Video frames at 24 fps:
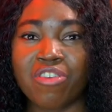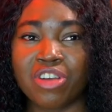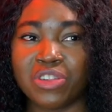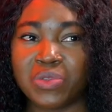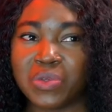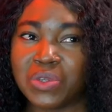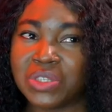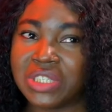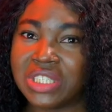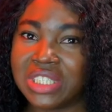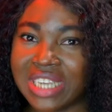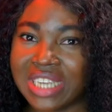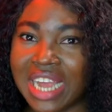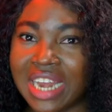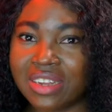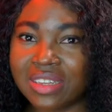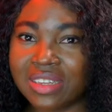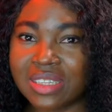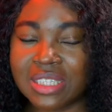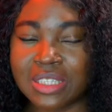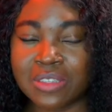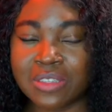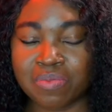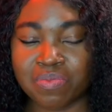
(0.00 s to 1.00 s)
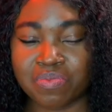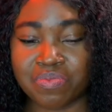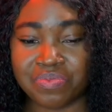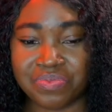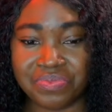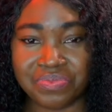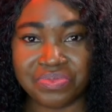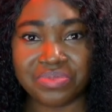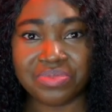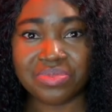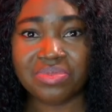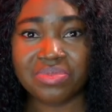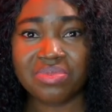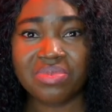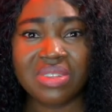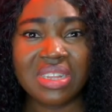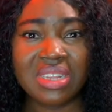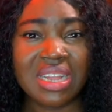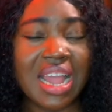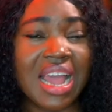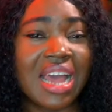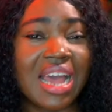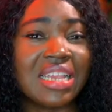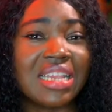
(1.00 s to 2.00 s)
was jealous.
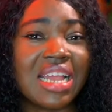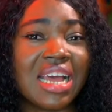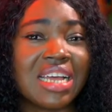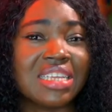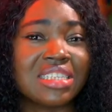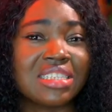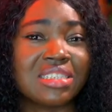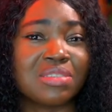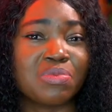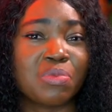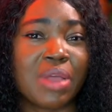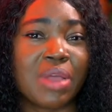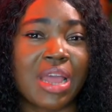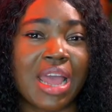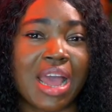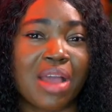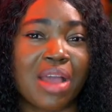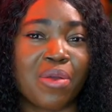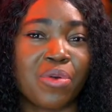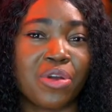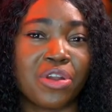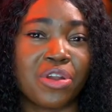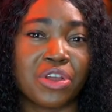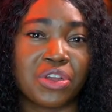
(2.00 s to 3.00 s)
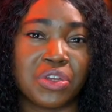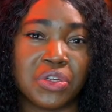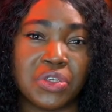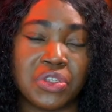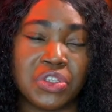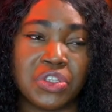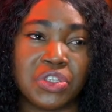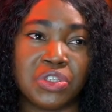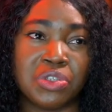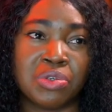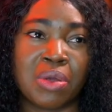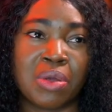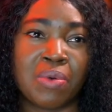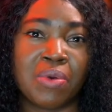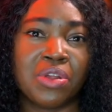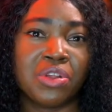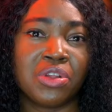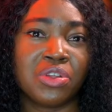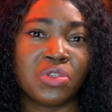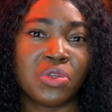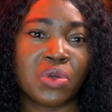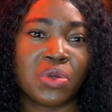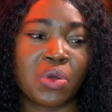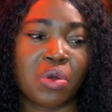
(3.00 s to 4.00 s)
And that's where I want to go to. I want
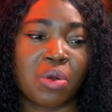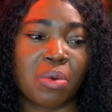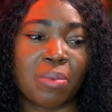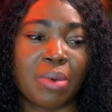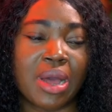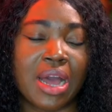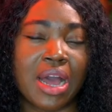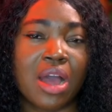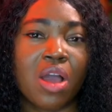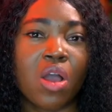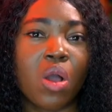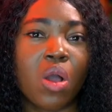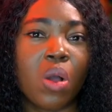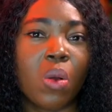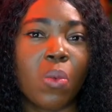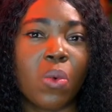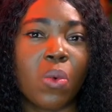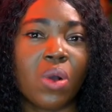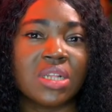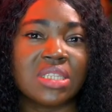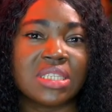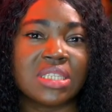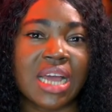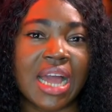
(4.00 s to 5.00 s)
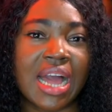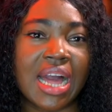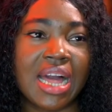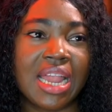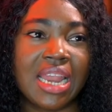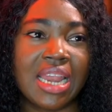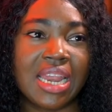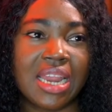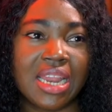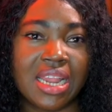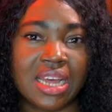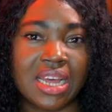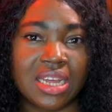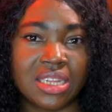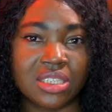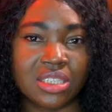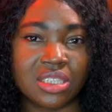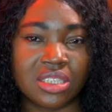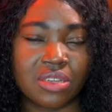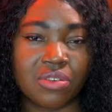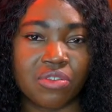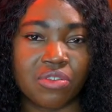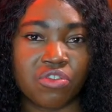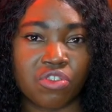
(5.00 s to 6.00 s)
to talk about what I
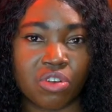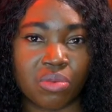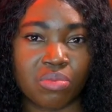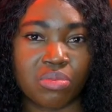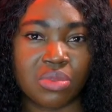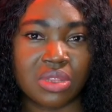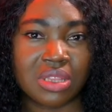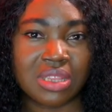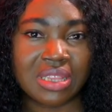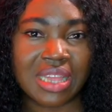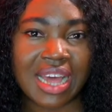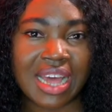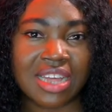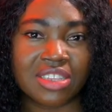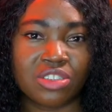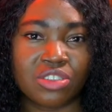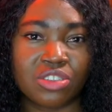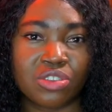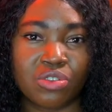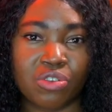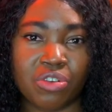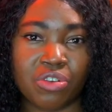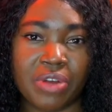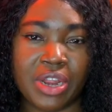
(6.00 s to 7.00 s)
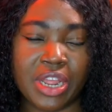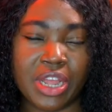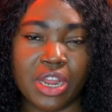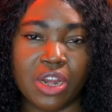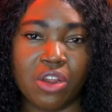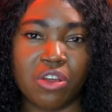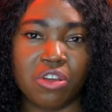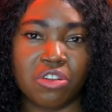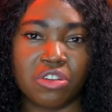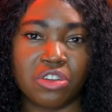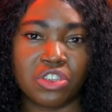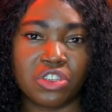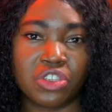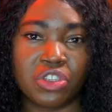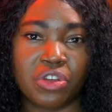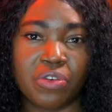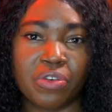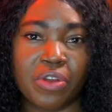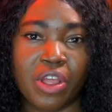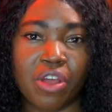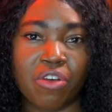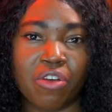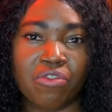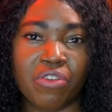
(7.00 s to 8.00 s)
learned from that story alone, the
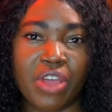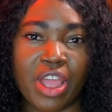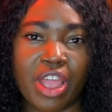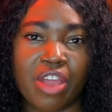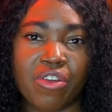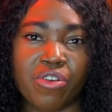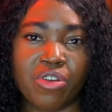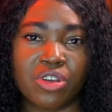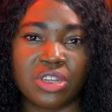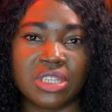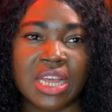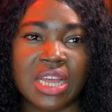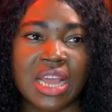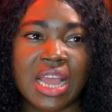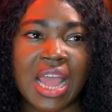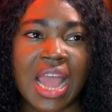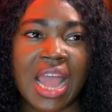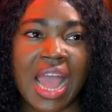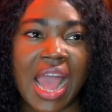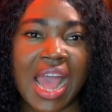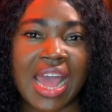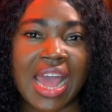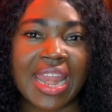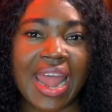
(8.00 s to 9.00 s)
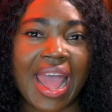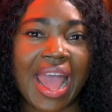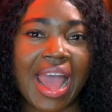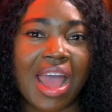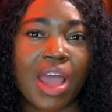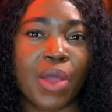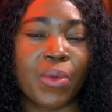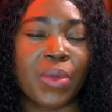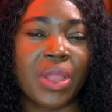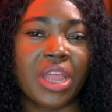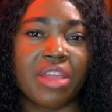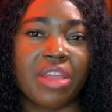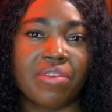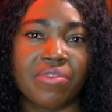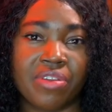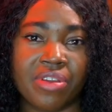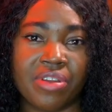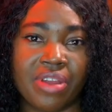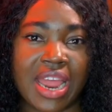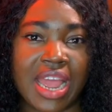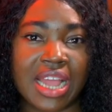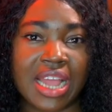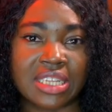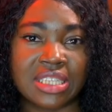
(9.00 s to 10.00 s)
story of Herod, and how he
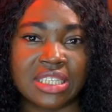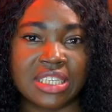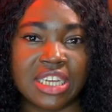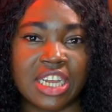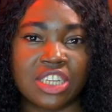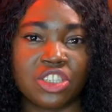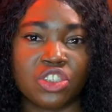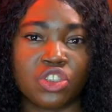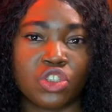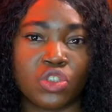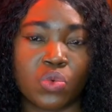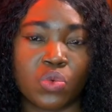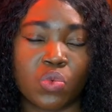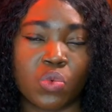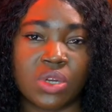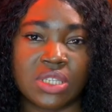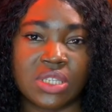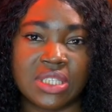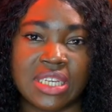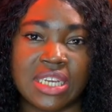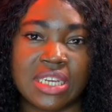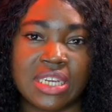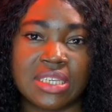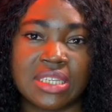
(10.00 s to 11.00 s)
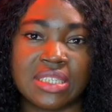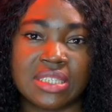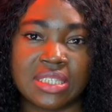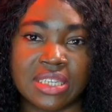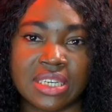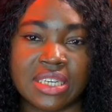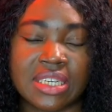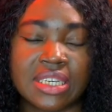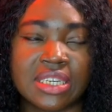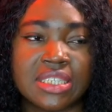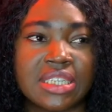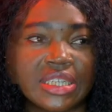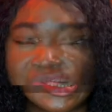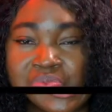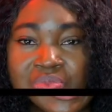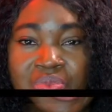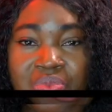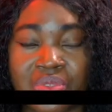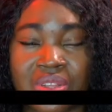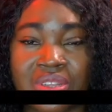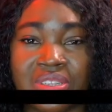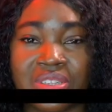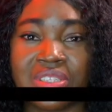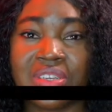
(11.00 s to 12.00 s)
reacted to what he has heard.
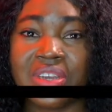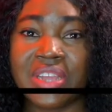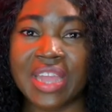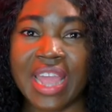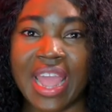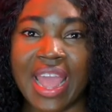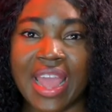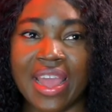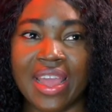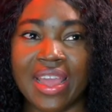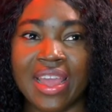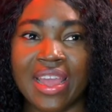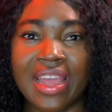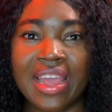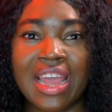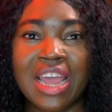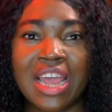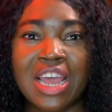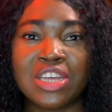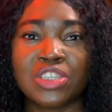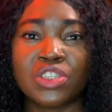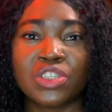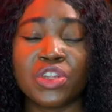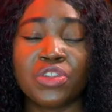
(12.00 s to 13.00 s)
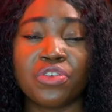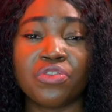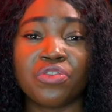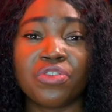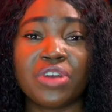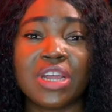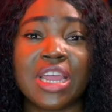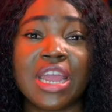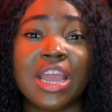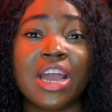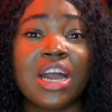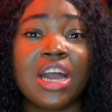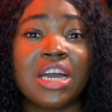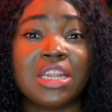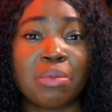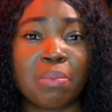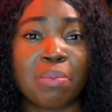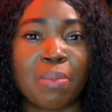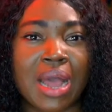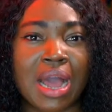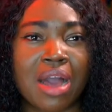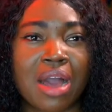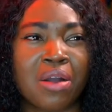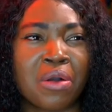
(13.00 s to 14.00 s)
So he heard
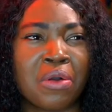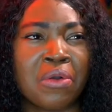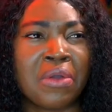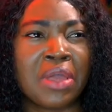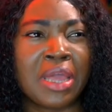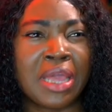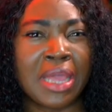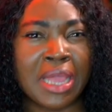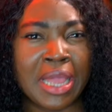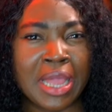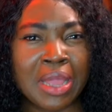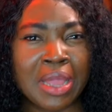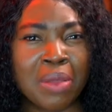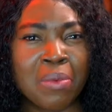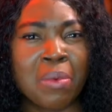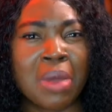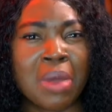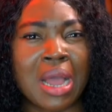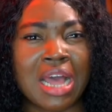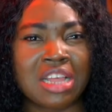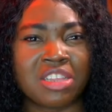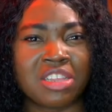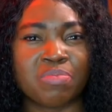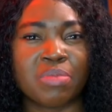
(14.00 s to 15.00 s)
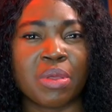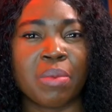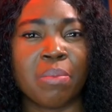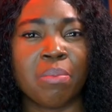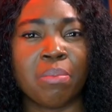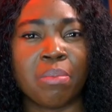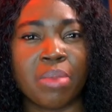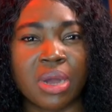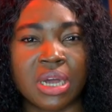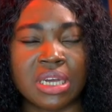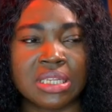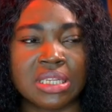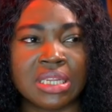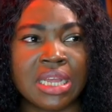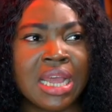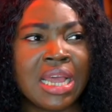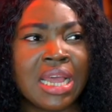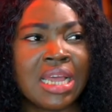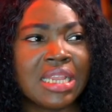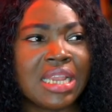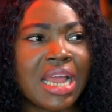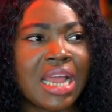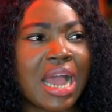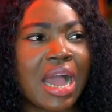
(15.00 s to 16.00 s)
about a king has been born.
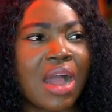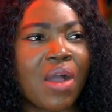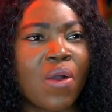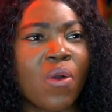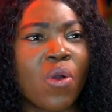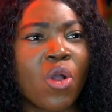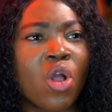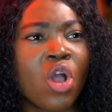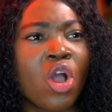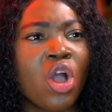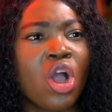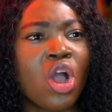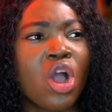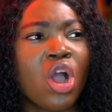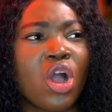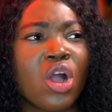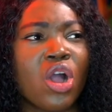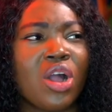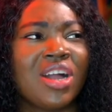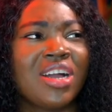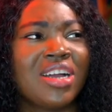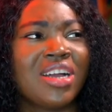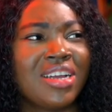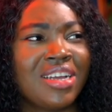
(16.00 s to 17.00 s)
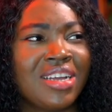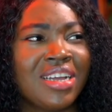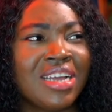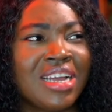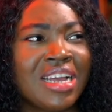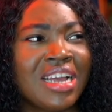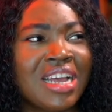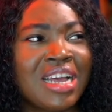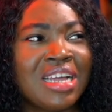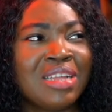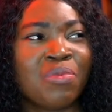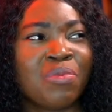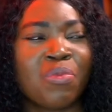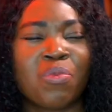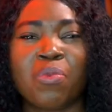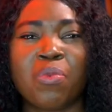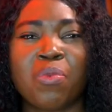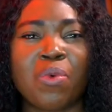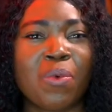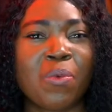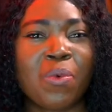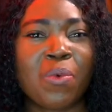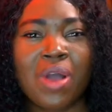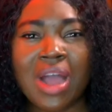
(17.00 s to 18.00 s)
Now,
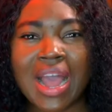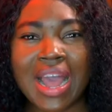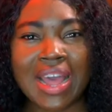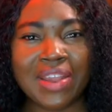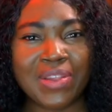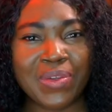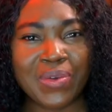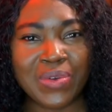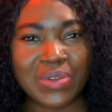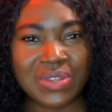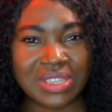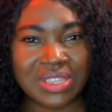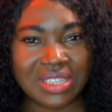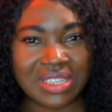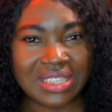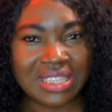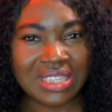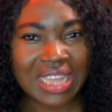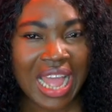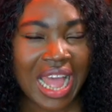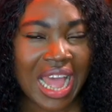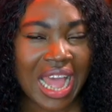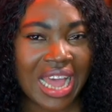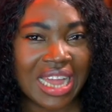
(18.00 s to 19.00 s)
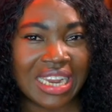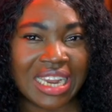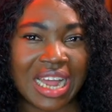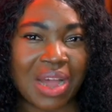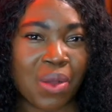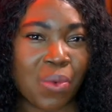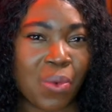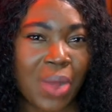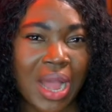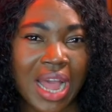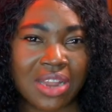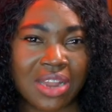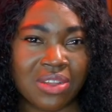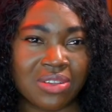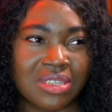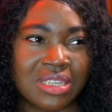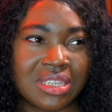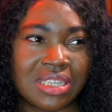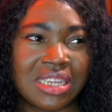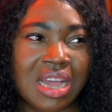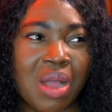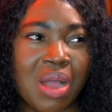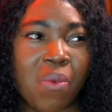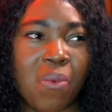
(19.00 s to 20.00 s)
what I don't understand, and why I don't
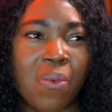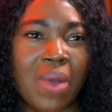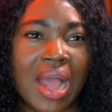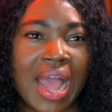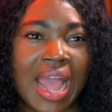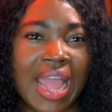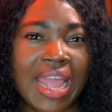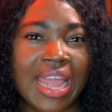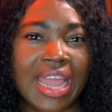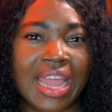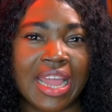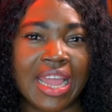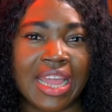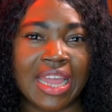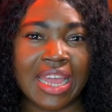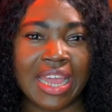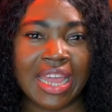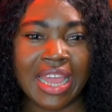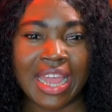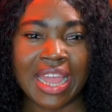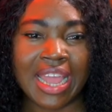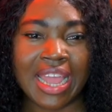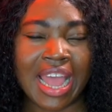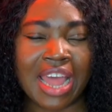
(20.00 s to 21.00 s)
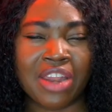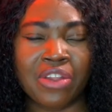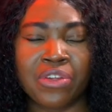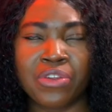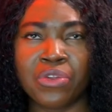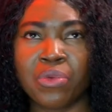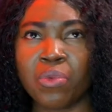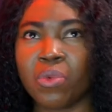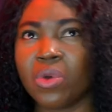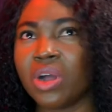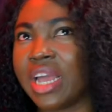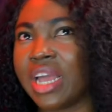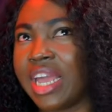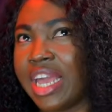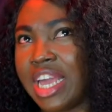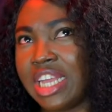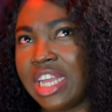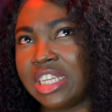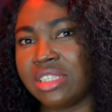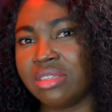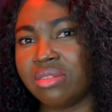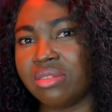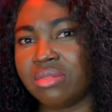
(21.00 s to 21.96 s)
understand why a king, I don't know what age